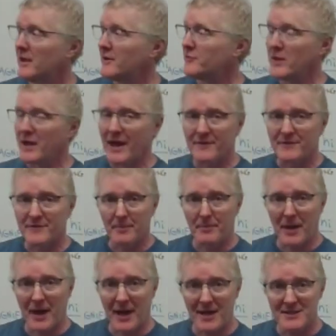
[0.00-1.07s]
if we have the
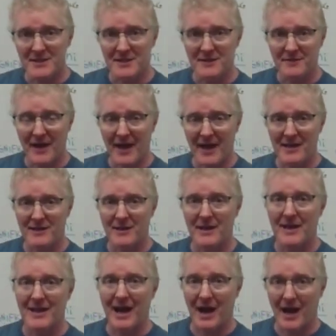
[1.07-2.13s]
positive height
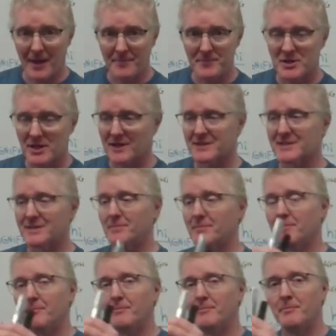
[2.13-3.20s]
object
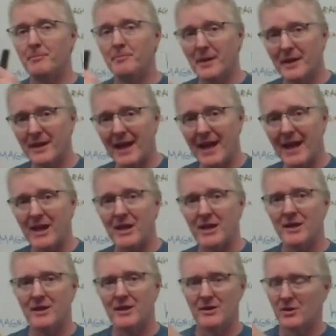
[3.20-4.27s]
but
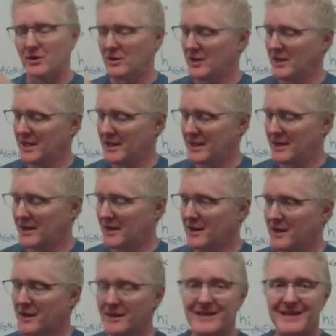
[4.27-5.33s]
a
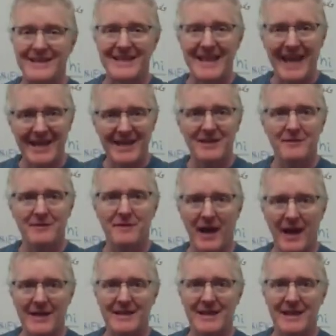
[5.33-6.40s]
negative
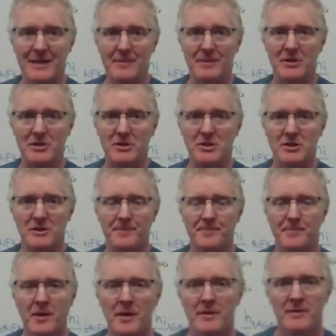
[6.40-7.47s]
height image,
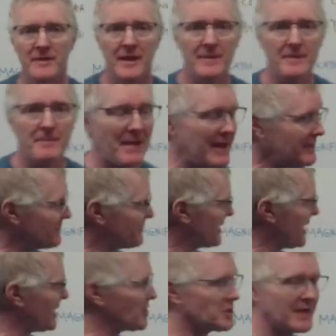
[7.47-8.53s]
then the
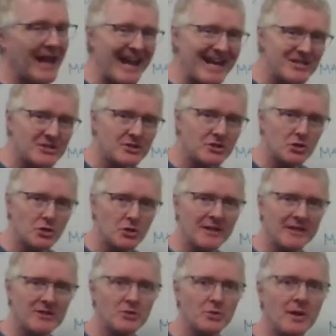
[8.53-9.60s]
magnification has to turn
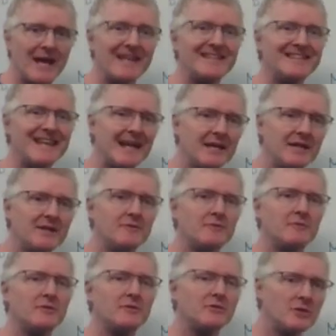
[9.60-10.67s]
into a
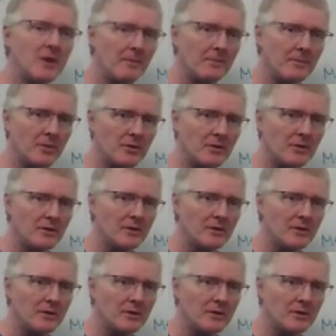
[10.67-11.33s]
negative number.